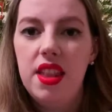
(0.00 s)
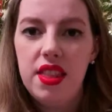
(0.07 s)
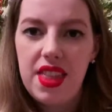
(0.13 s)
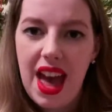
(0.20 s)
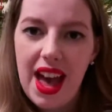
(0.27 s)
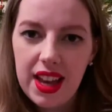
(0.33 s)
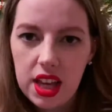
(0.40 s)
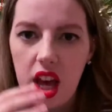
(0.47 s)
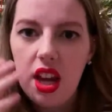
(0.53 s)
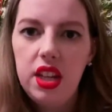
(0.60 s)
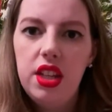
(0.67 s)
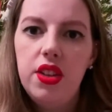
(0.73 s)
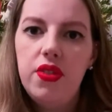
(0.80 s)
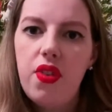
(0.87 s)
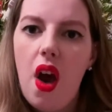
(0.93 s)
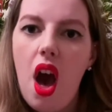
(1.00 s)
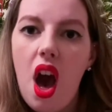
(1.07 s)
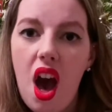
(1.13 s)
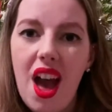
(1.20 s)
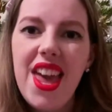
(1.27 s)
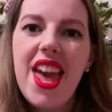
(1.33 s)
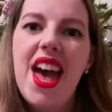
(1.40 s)
that kind of
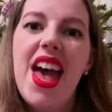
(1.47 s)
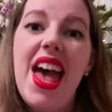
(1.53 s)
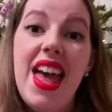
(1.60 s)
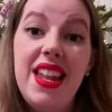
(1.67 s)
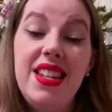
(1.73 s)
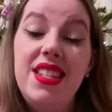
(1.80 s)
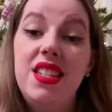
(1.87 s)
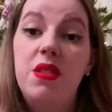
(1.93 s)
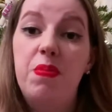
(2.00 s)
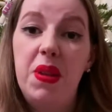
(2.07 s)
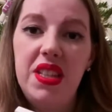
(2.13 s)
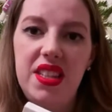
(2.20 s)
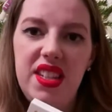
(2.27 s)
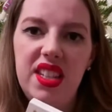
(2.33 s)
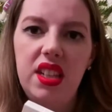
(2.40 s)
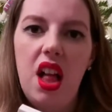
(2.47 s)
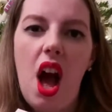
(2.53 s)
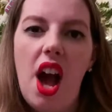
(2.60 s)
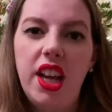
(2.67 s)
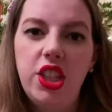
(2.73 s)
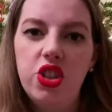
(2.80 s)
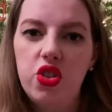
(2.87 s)
higher end but still
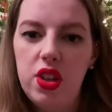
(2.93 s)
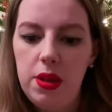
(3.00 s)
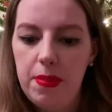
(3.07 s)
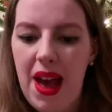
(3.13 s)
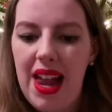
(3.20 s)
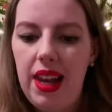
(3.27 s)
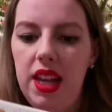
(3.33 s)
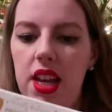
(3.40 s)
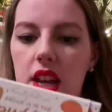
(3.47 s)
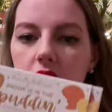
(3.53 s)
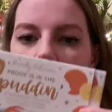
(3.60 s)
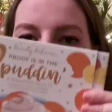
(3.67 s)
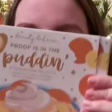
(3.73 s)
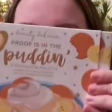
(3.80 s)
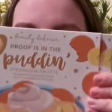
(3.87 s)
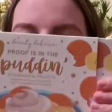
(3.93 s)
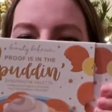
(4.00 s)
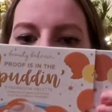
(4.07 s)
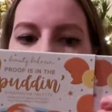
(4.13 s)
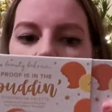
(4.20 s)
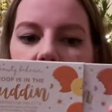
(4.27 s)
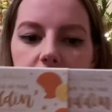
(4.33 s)
high street palette. Comes
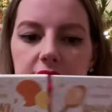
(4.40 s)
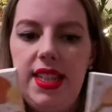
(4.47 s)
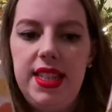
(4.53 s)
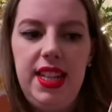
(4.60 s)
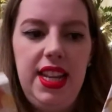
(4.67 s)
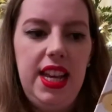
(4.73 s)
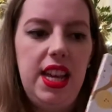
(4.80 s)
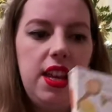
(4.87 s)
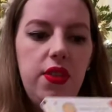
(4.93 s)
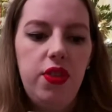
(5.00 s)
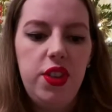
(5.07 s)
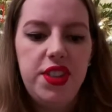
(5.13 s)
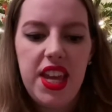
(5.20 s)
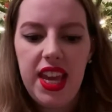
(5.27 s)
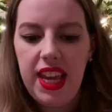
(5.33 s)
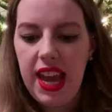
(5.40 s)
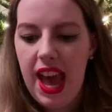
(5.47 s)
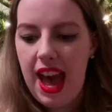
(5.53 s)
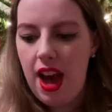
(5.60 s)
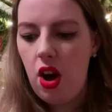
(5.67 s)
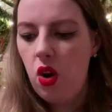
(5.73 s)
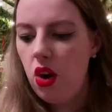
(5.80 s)
in a little sleeve, you take it
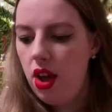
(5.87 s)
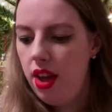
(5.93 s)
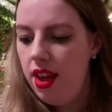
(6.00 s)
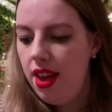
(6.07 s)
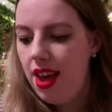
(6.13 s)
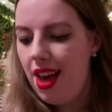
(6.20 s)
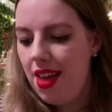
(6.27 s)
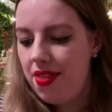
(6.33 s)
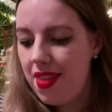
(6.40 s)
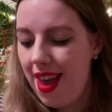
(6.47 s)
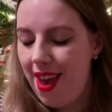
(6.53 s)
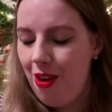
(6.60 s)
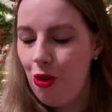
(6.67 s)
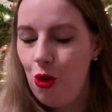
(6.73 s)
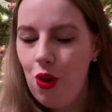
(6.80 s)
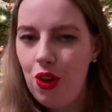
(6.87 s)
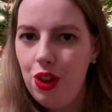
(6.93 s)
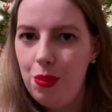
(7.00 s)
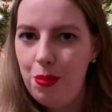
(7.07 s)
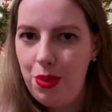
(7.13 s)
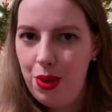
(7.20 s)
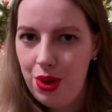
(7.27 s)
out and they're
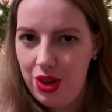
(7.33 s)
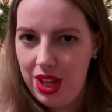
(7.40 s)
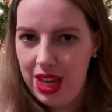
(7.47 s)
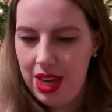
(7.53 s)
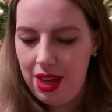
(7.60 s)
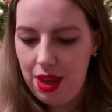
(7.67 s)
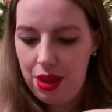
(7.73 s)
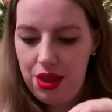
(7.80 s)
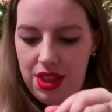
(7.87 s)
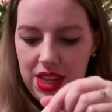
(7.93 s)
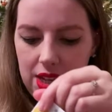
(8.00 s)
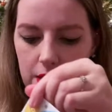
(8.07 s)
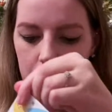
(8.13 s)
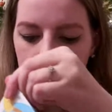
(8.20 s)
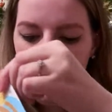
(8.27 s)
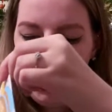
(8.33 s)
all pudding themed